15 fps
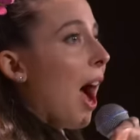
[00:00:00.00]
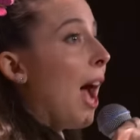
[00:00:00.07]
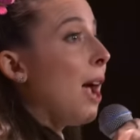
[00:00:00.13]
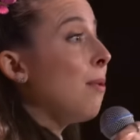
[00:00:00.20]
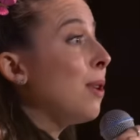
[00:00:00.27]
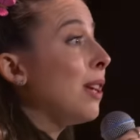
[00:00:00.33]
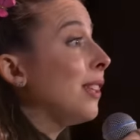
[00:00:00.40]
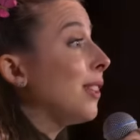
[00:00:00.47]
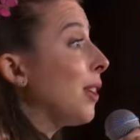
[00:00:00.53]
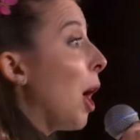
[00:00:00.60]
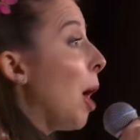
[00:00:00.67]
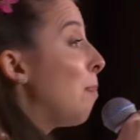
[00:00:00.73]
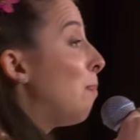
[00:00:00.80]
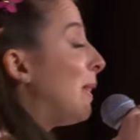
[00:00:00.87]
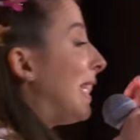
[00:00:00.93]
I was
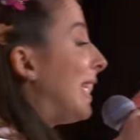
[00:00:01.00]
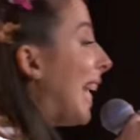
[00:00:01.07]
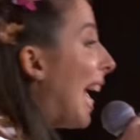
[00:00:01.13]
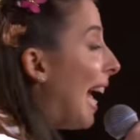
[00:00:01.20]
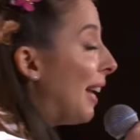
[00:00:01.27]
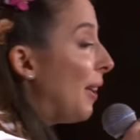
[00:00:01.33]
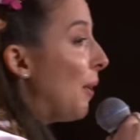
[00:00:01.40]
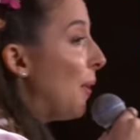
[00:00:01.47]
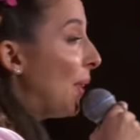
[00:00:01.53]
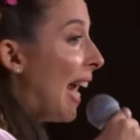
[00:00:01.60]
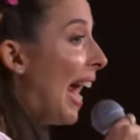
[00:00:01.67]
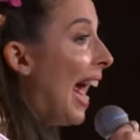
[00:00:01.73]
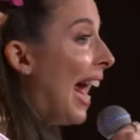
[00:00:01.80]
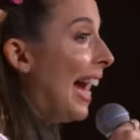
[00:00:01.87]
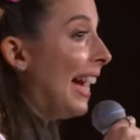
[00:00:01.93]
upset, okay?